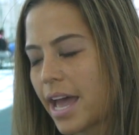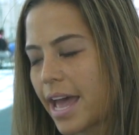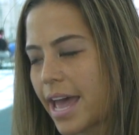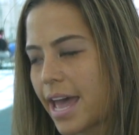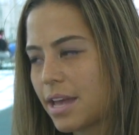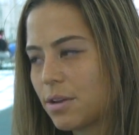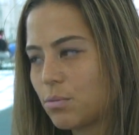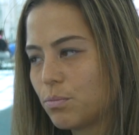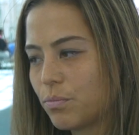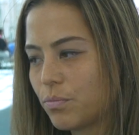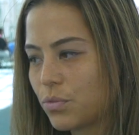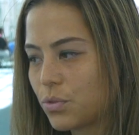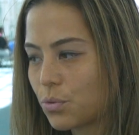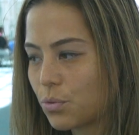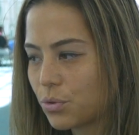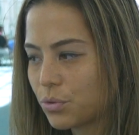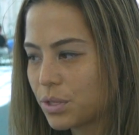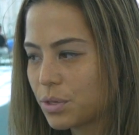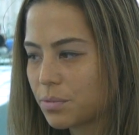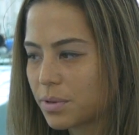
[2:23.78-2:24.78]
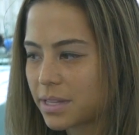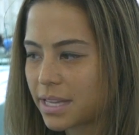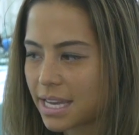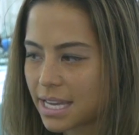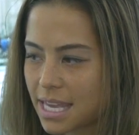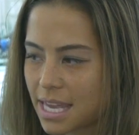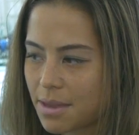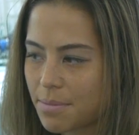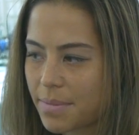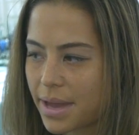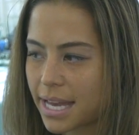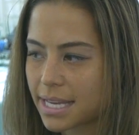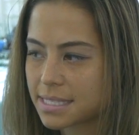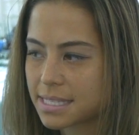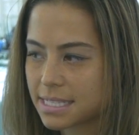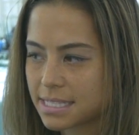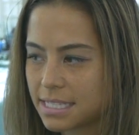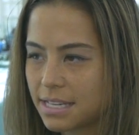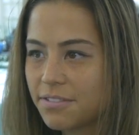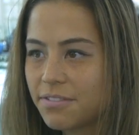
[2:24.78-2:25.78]
and the only one that came back
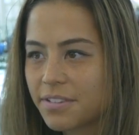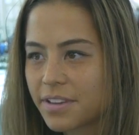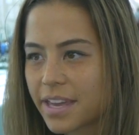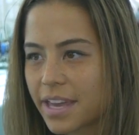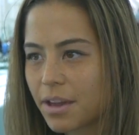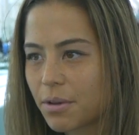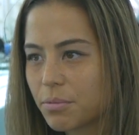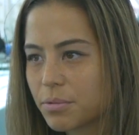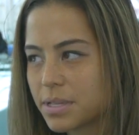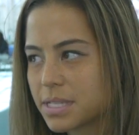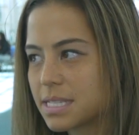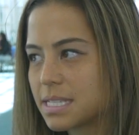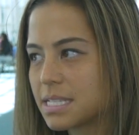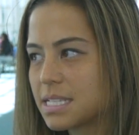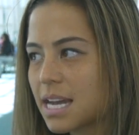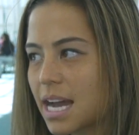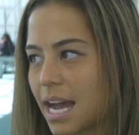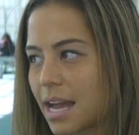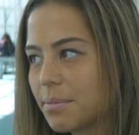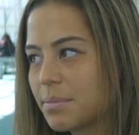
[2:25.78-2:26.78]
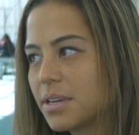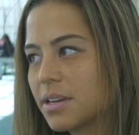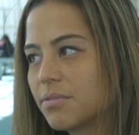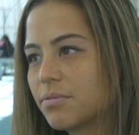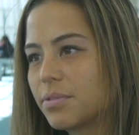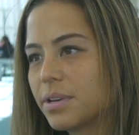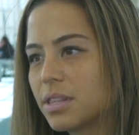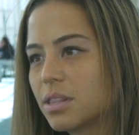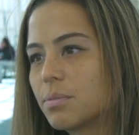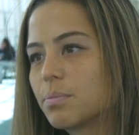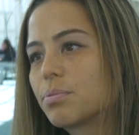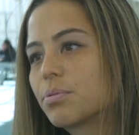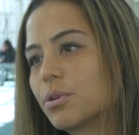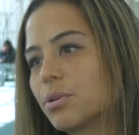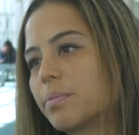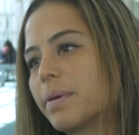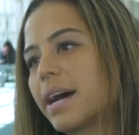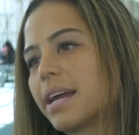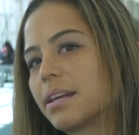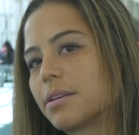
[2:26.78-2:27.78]
significant was the timing of when the
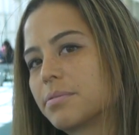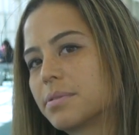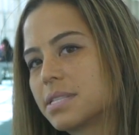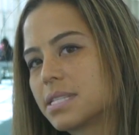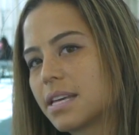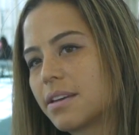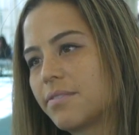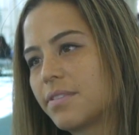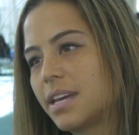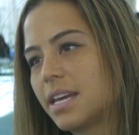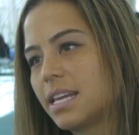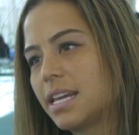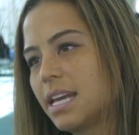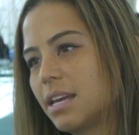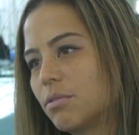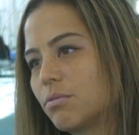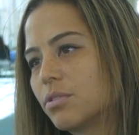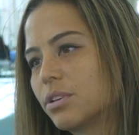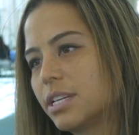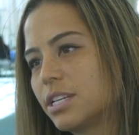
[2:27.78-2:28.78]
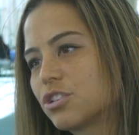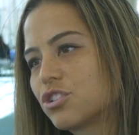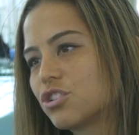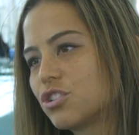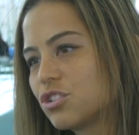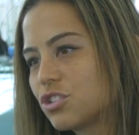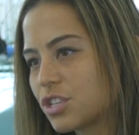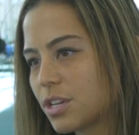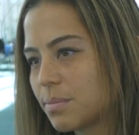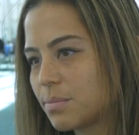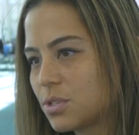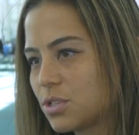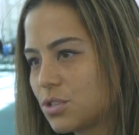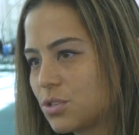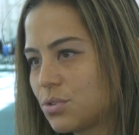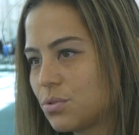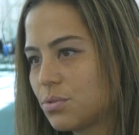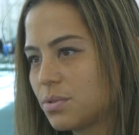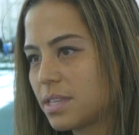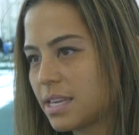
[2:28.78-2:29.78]
probiotic was given in relationship
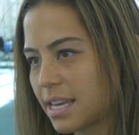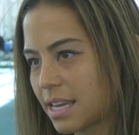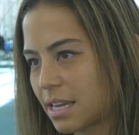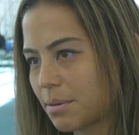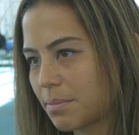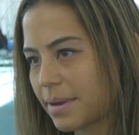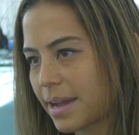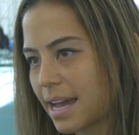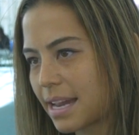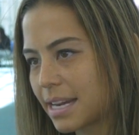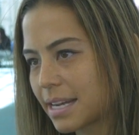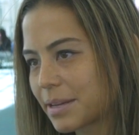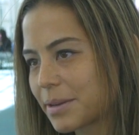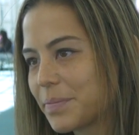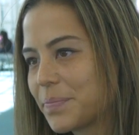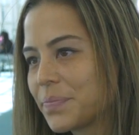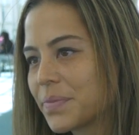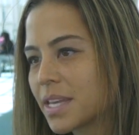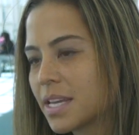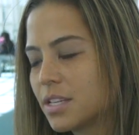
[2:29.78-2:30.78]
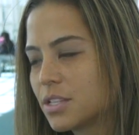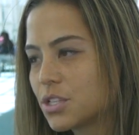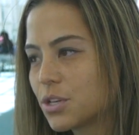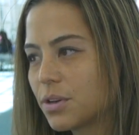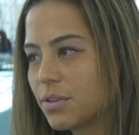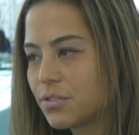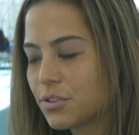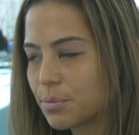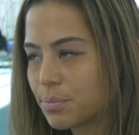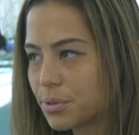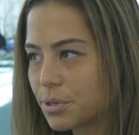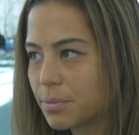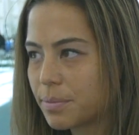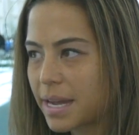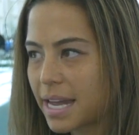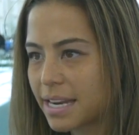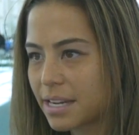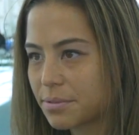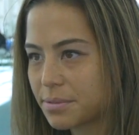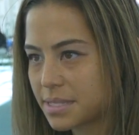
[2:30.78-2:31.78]
to the antibiotic. So if your
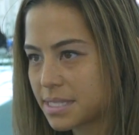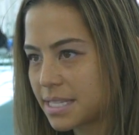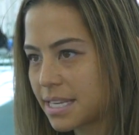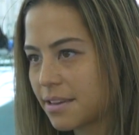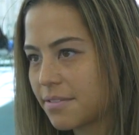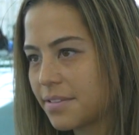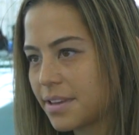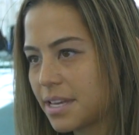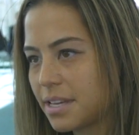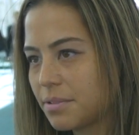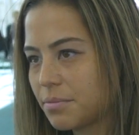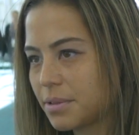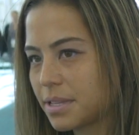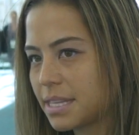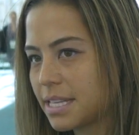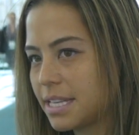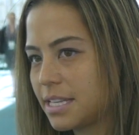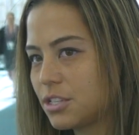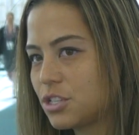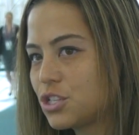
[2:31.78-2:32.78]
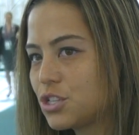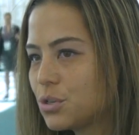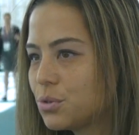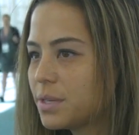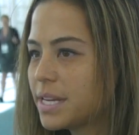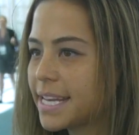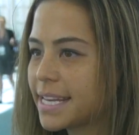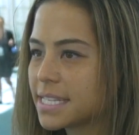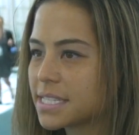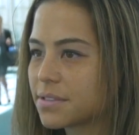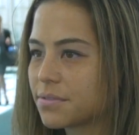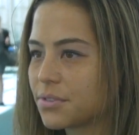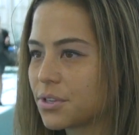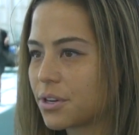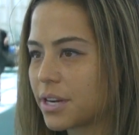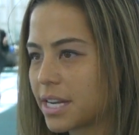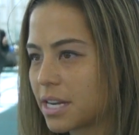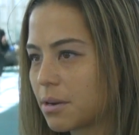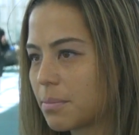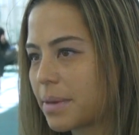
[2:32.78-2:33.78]
probiotic was given within 2 days of
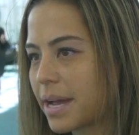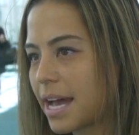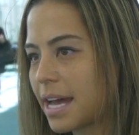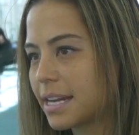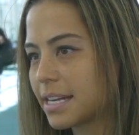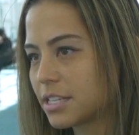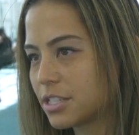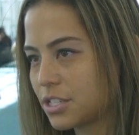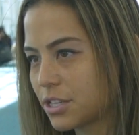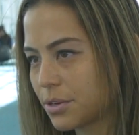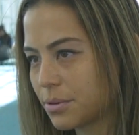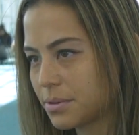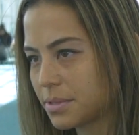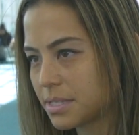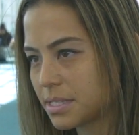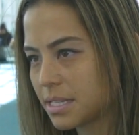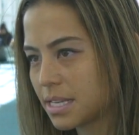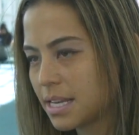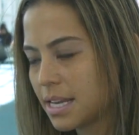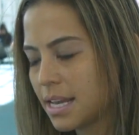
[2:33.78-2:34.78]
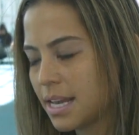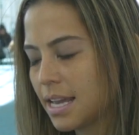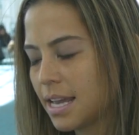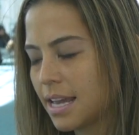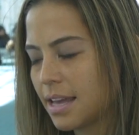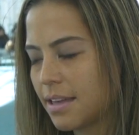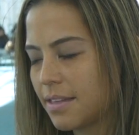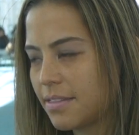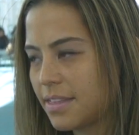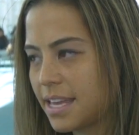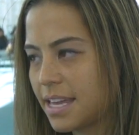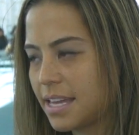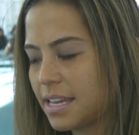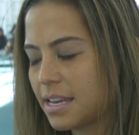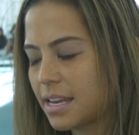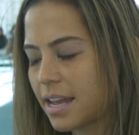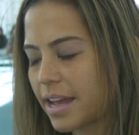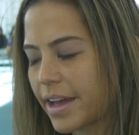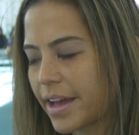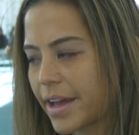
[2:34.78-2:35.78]
your antibiotic dose,
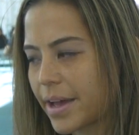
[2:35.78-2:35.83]
then